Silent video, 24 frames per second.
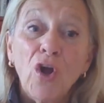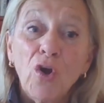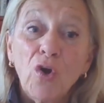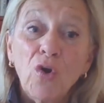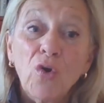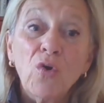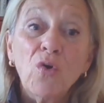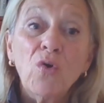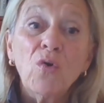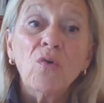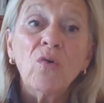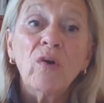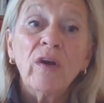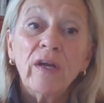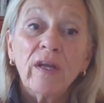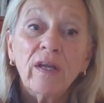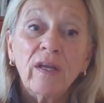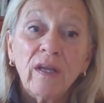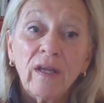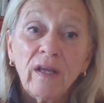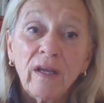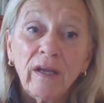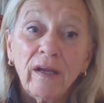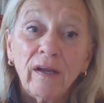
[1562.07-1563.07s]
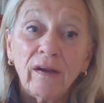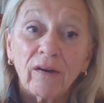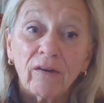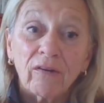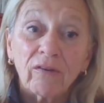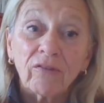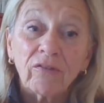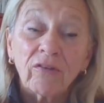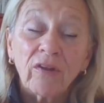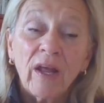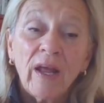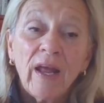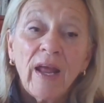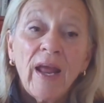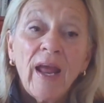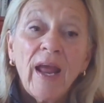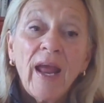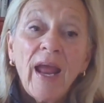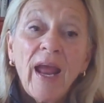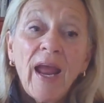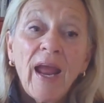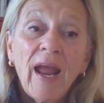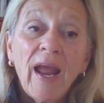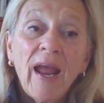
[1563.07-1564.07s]
2 years,
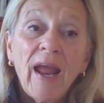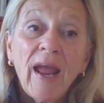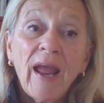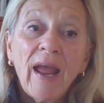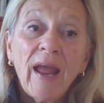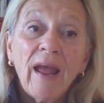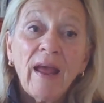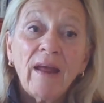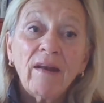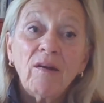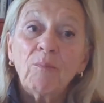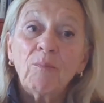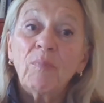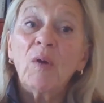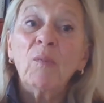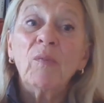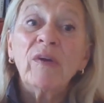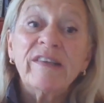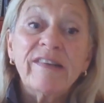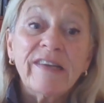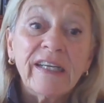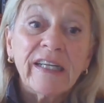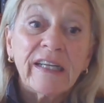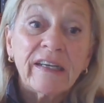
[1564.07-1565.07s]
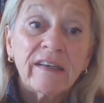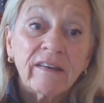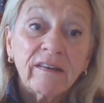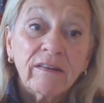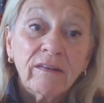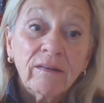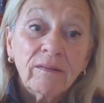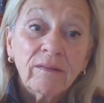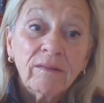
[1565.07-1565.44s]
but we did it,